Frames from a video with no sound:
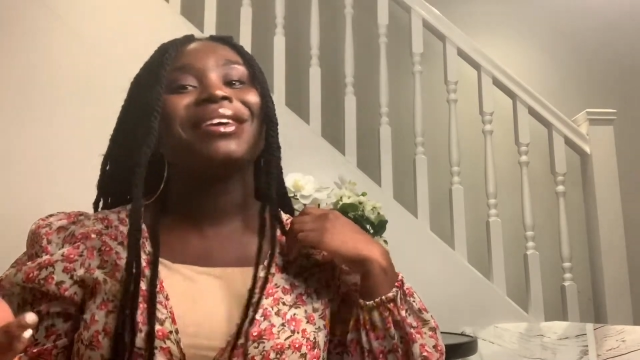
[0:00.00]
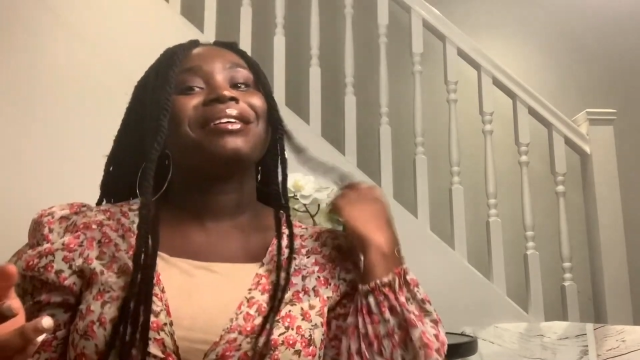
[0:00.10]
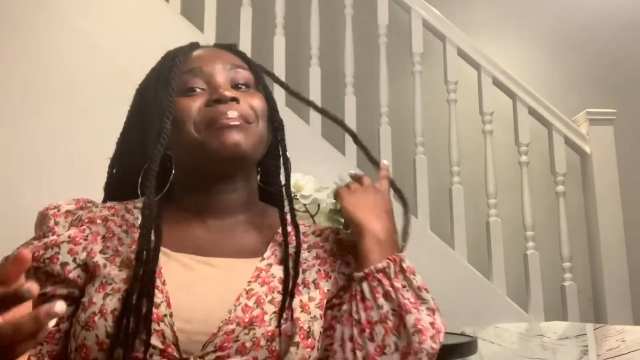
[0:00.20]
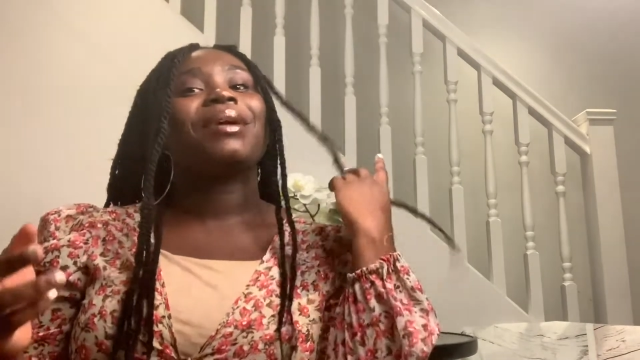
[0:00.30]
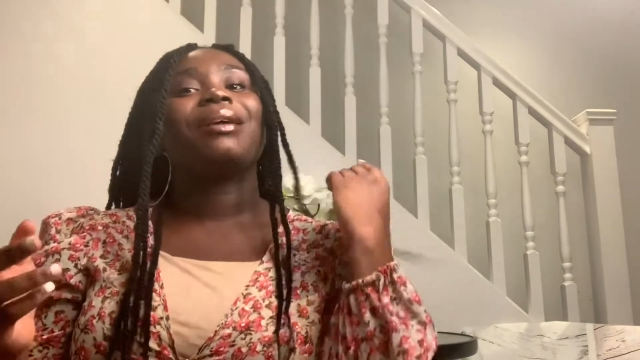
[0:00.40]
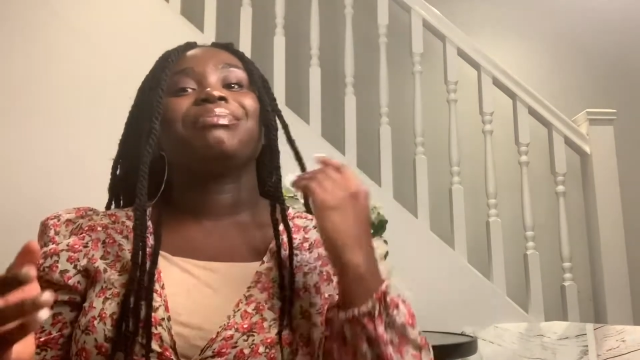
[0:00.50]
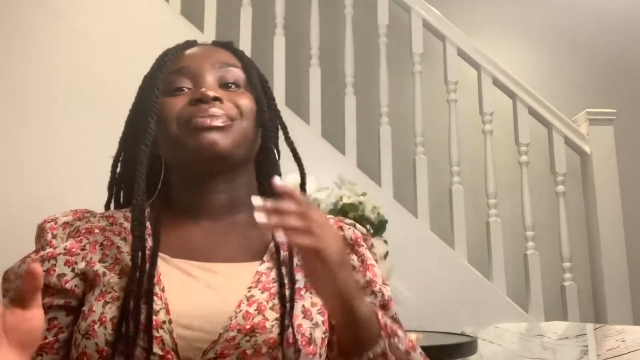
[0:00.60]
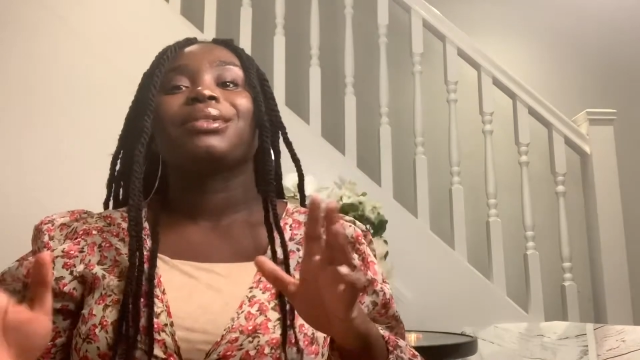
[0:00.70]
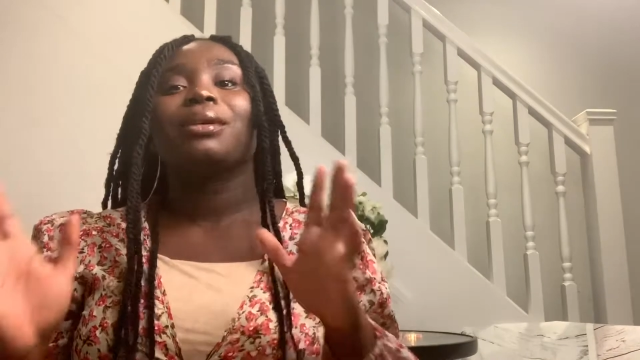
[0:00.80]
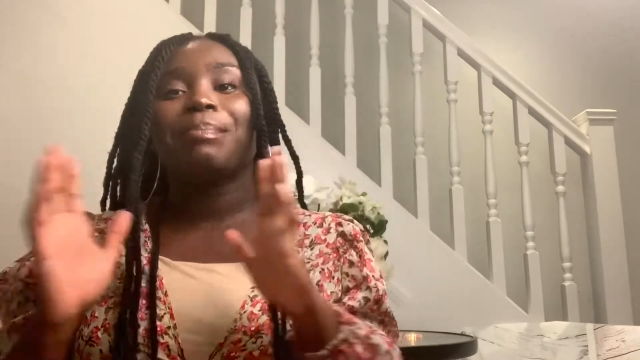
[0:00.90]
but
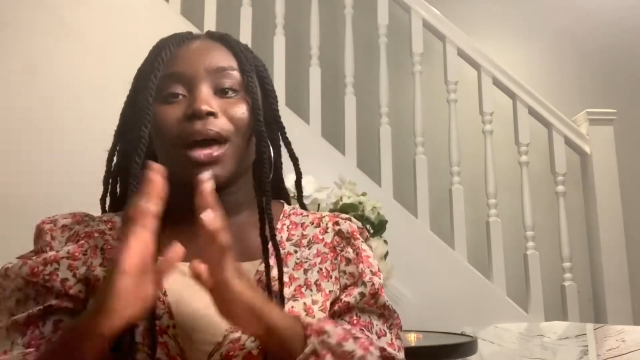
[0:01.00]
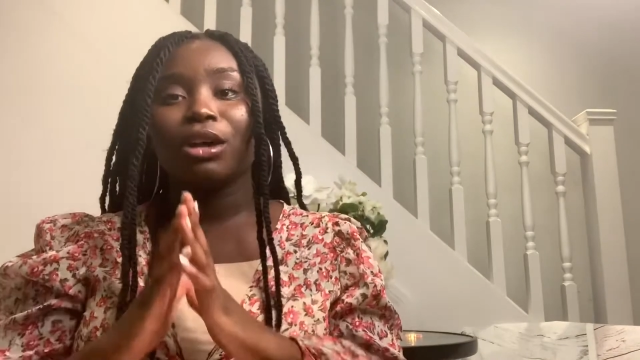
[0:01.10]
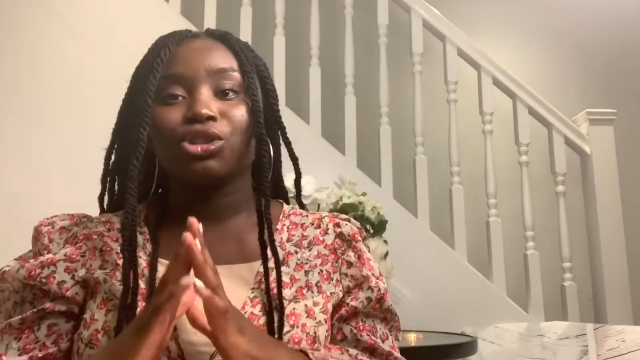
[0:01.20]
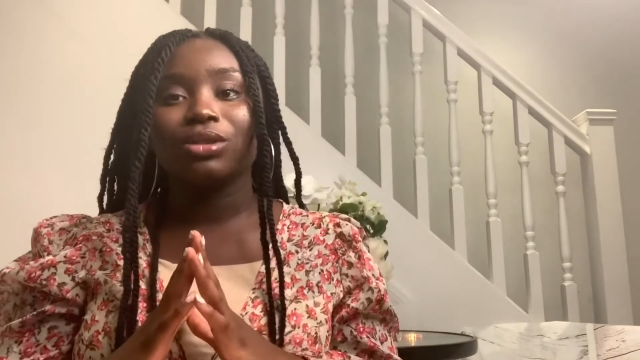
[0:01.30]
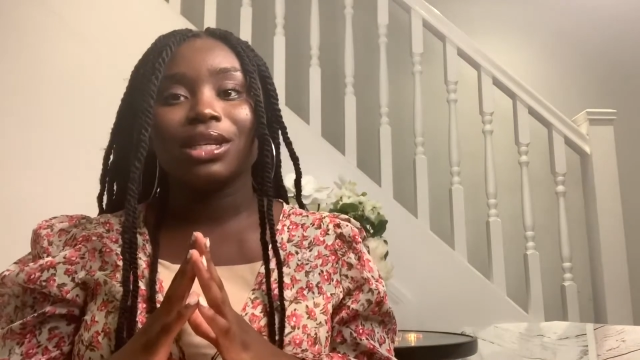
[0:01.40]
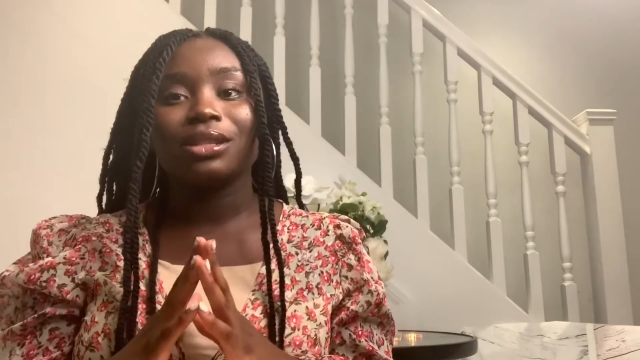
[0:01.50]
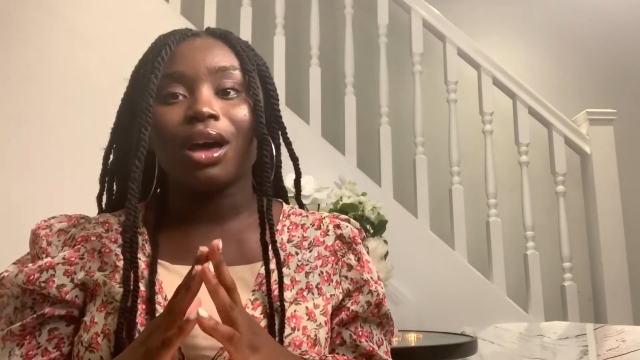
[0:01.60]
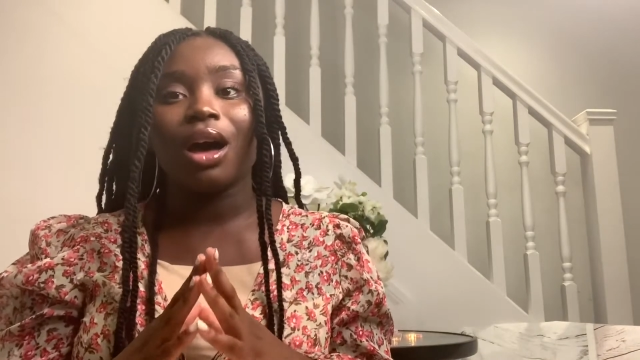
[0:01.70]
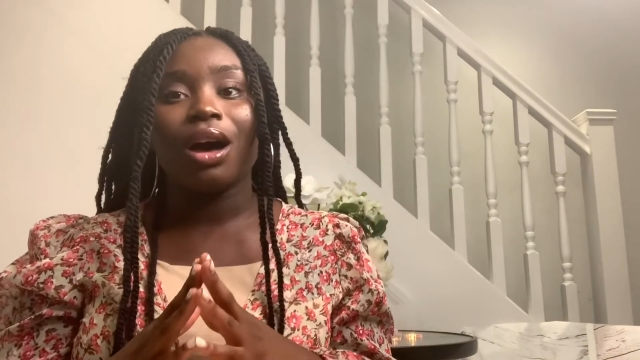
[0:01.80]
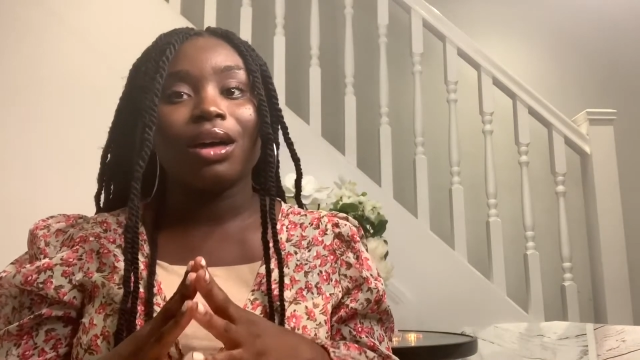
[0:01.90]
boundaries
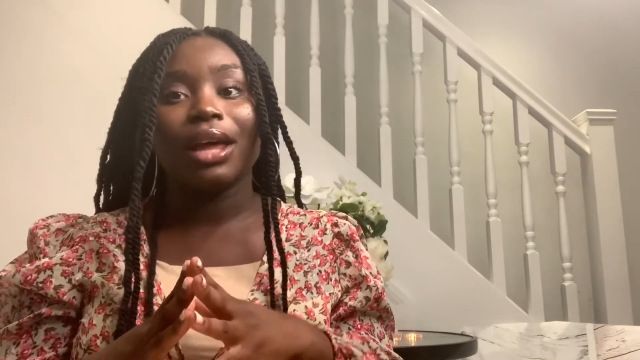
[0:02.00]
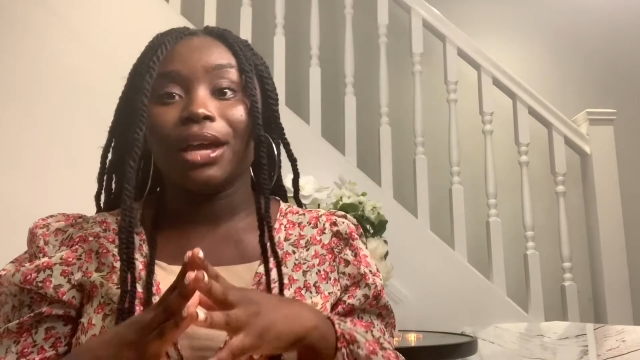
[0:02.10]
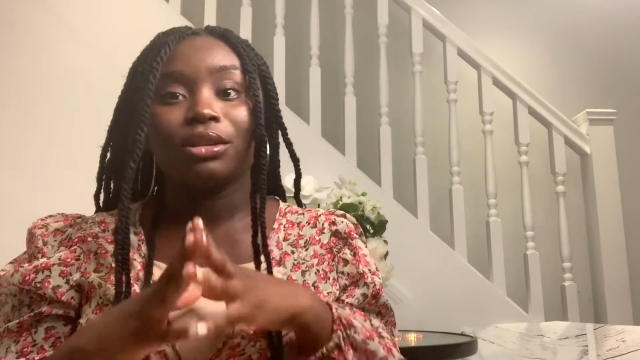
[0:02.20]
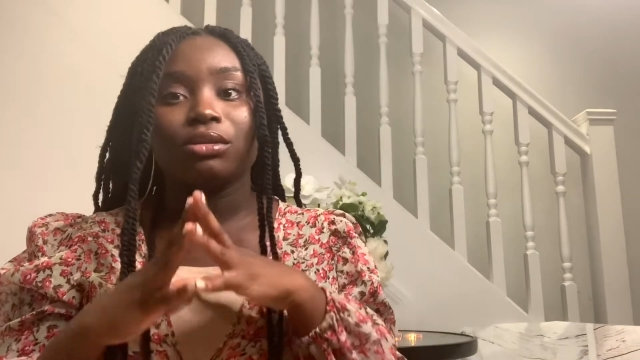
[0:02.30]
are